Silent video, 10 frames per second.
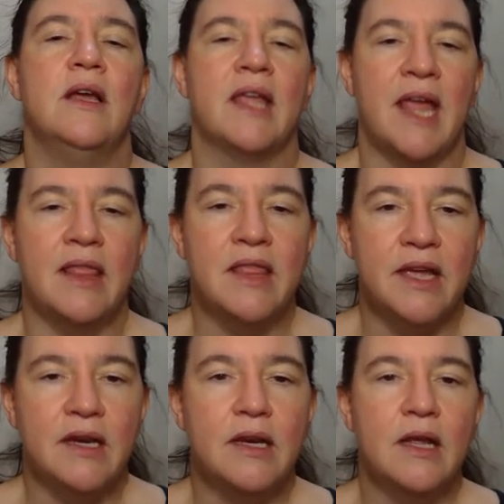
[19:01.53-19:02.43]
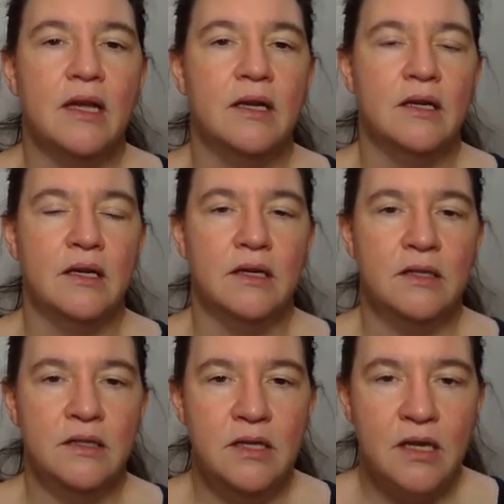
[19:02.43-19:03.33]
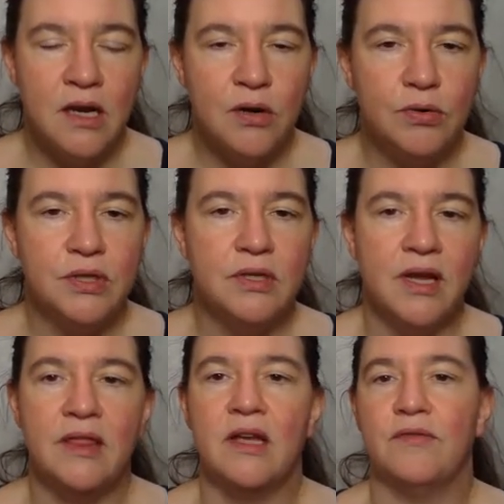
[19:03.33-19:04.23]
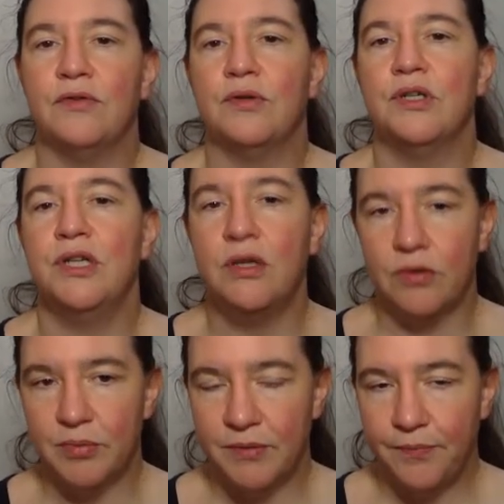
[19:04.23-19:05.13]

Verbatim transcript: can then decode and therefore decrypt.